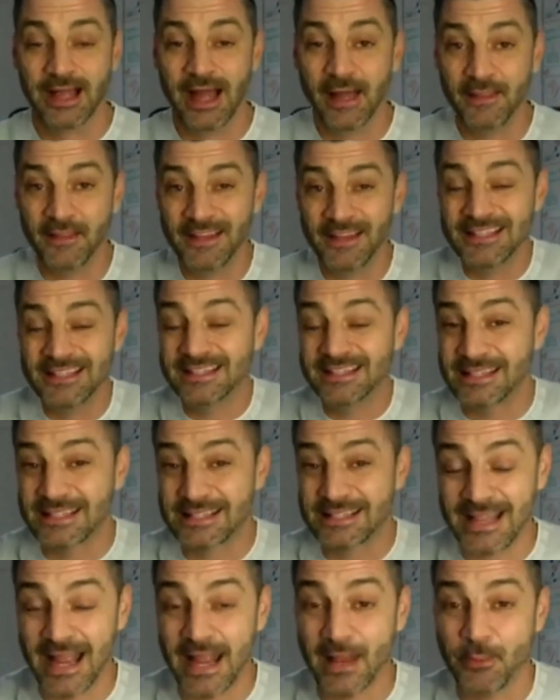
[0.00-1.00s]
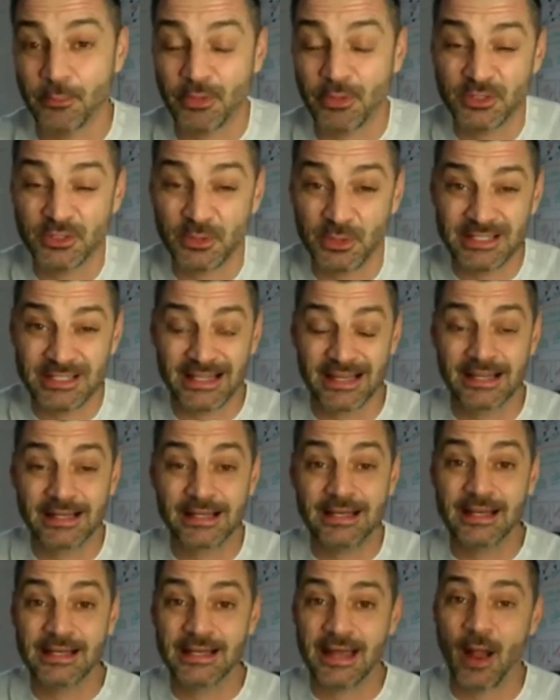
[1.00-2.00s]
And this is the same, but
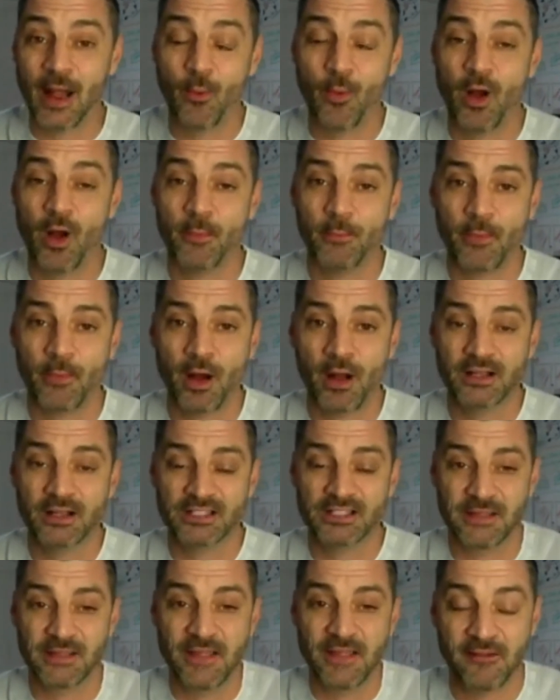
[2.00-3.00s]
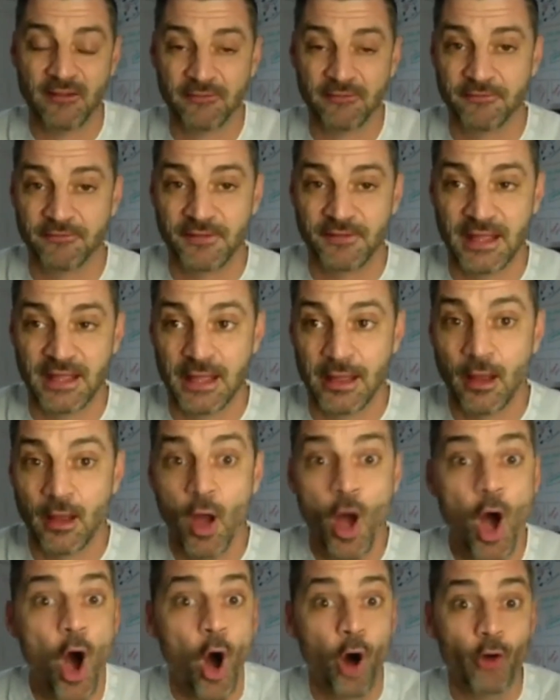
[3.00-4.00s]
particularly in network marketing, that fear
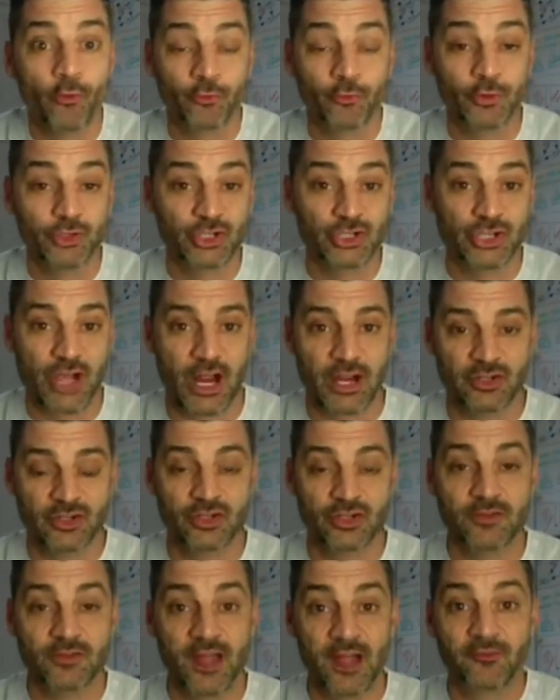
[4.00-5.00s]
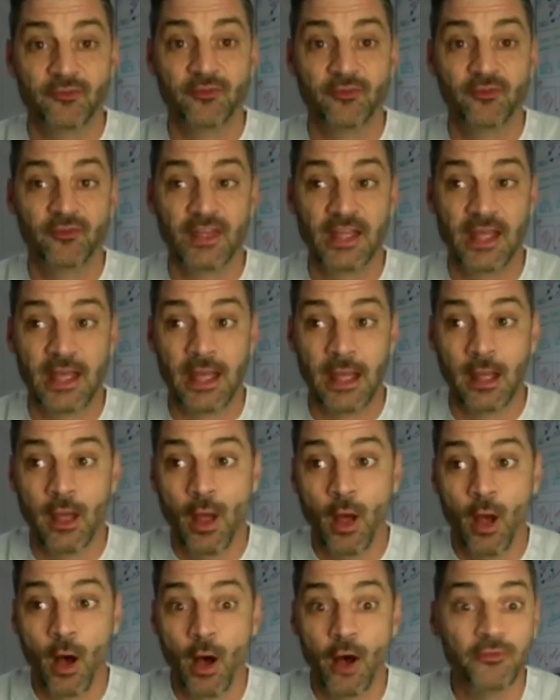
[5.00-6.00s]
of rejection, that fear
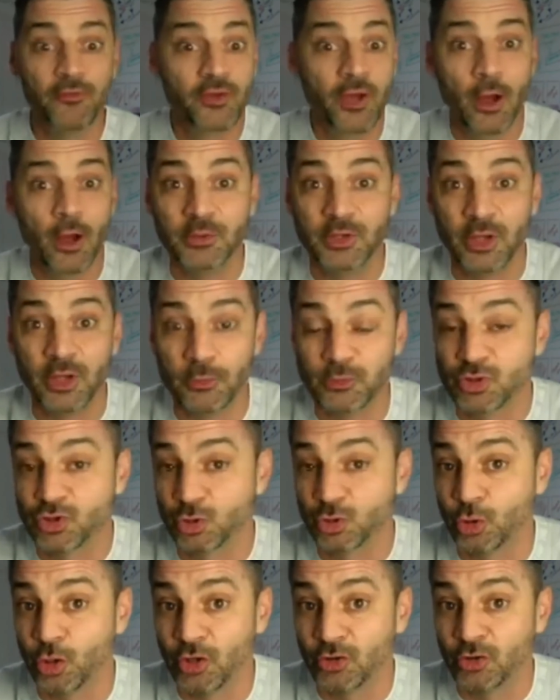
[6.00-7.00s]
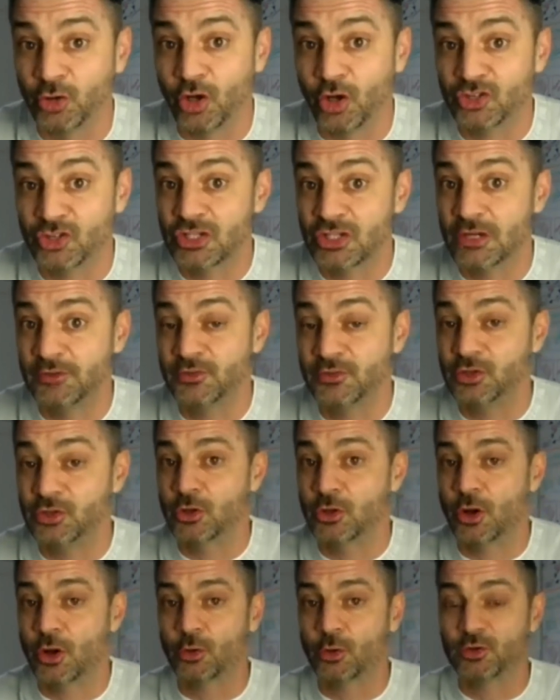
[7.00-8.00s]
of coming up short and not achieving
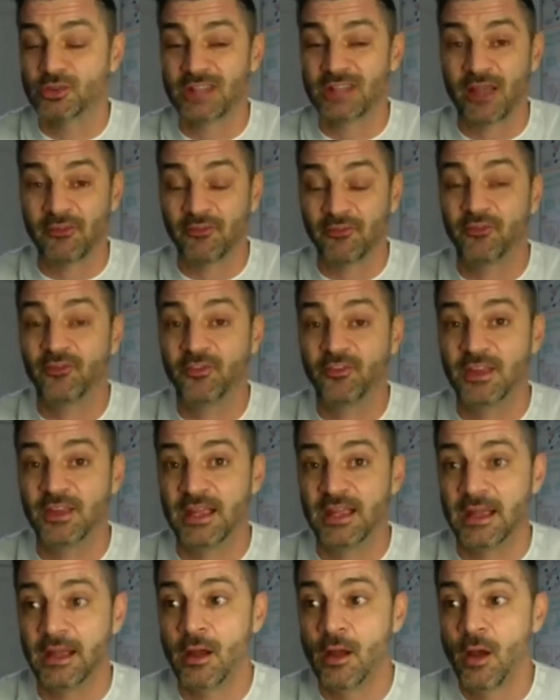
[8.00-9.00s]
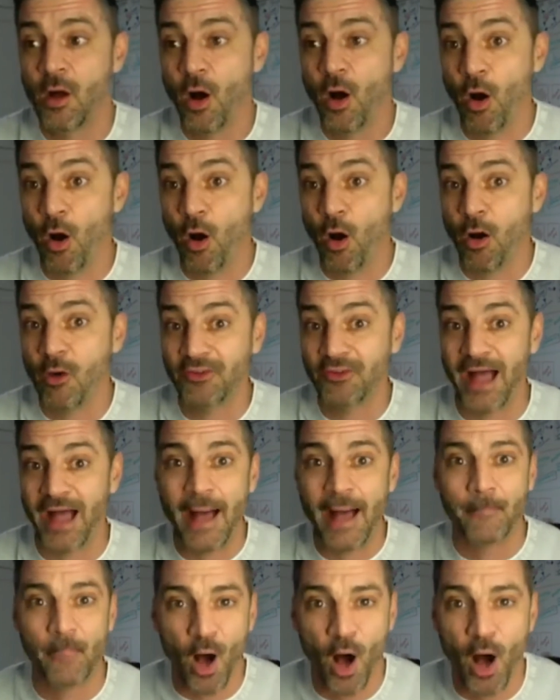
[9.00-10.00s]
your goals, that fear of,
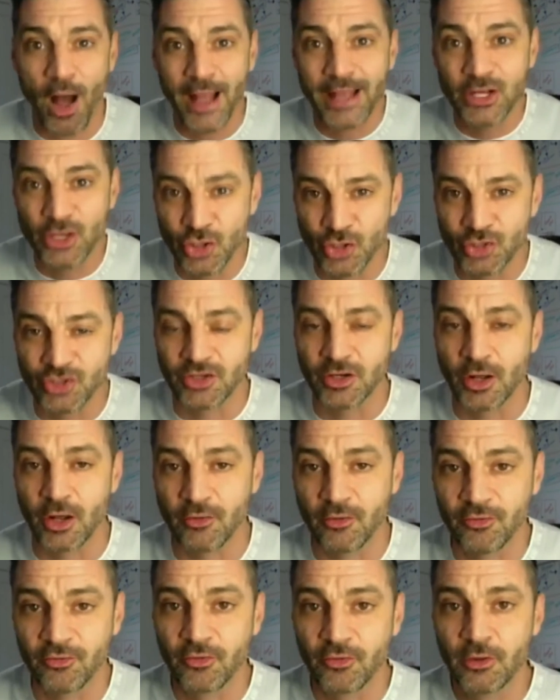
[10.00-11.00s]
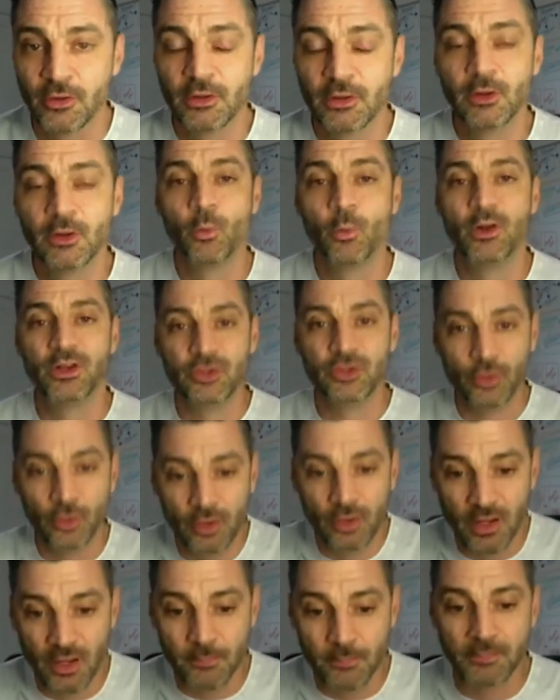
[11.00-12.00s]
am I good enough? When
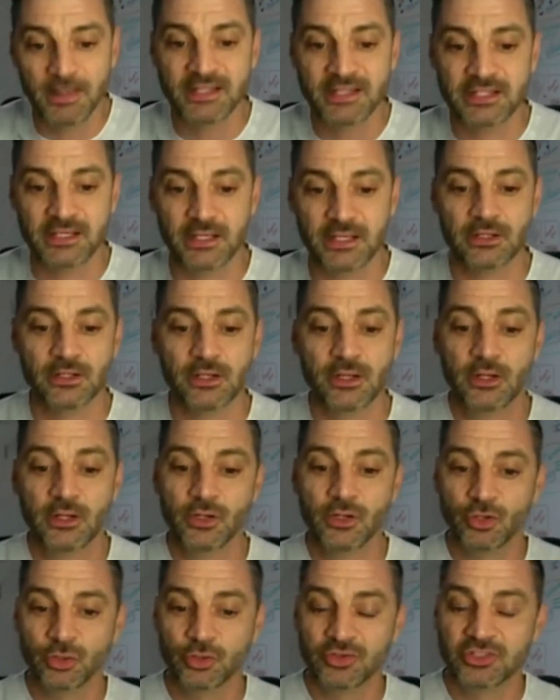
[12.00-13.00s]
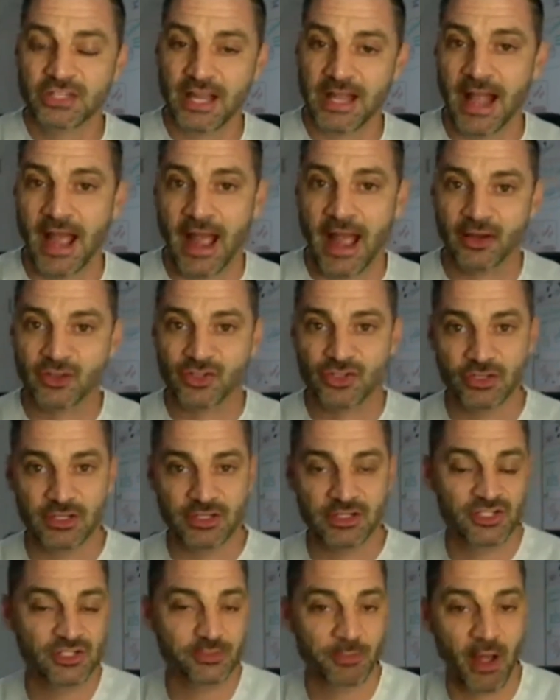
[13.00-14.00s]
you're committed, you'll take action
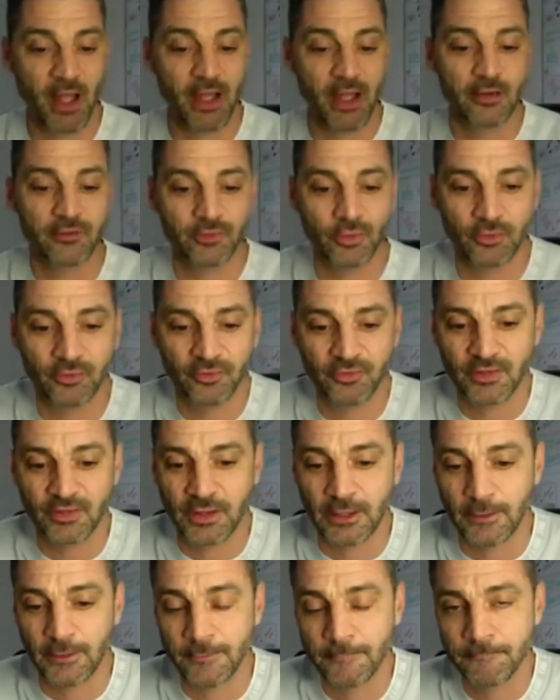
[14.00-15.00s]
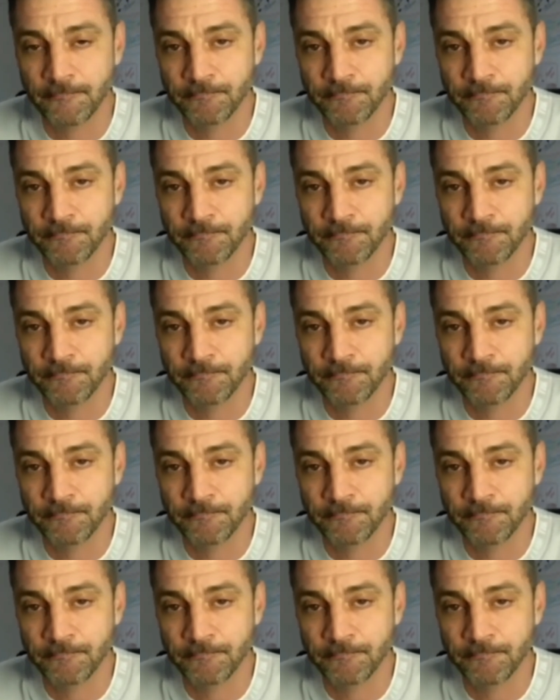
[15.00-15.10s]
in spite of your fear.